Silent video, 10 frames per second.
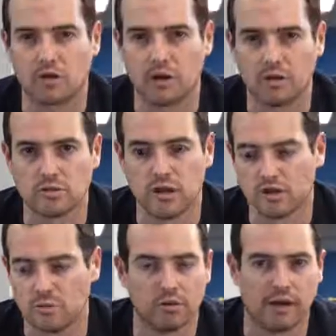onto your console. You
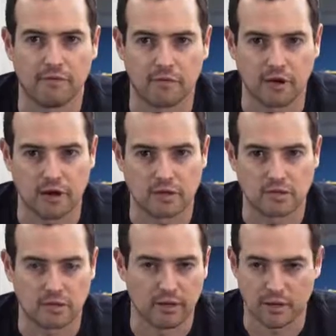actually play off the
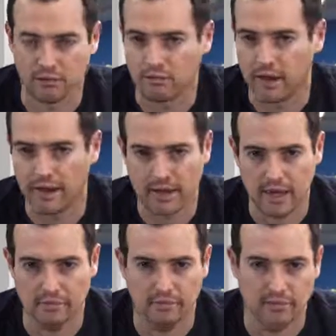card. So like if you buy a
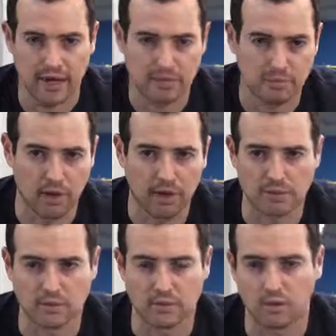game for an
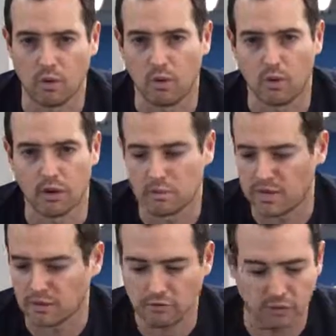Xbox or a
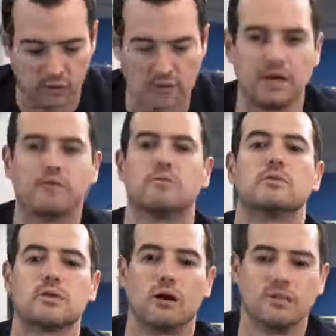PS4, it's gonna have to
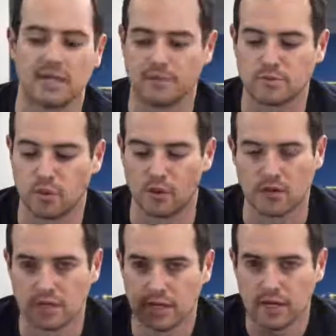install and take up
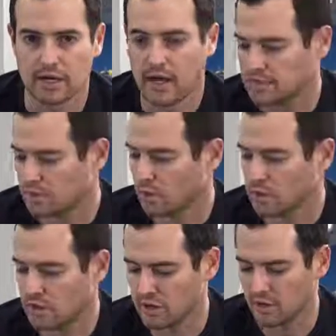storage. Not so
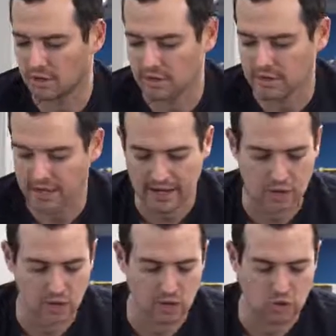here with the
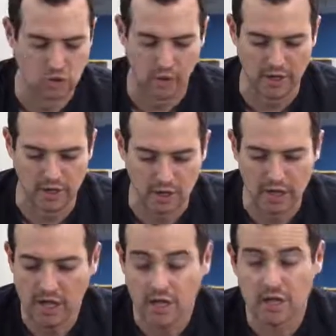Nintendo Switch.
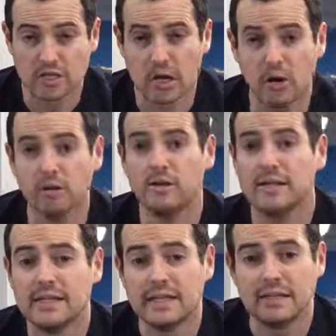So
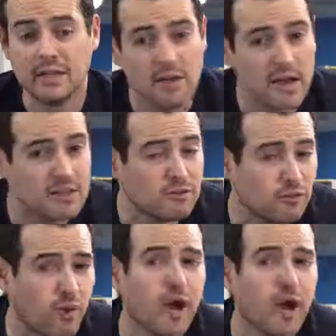thank you guys for